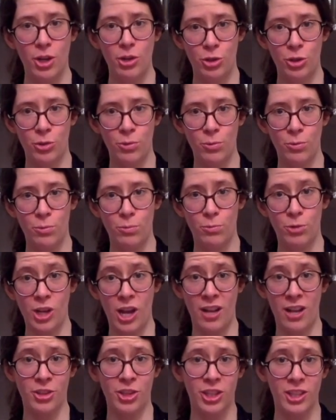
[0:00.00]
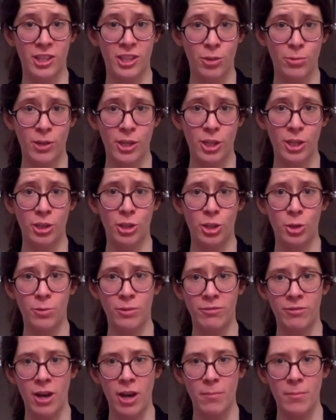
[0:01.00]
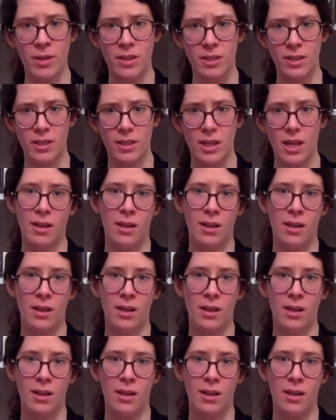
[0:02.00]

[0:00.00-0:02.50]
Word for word: to challenging situations, new environments,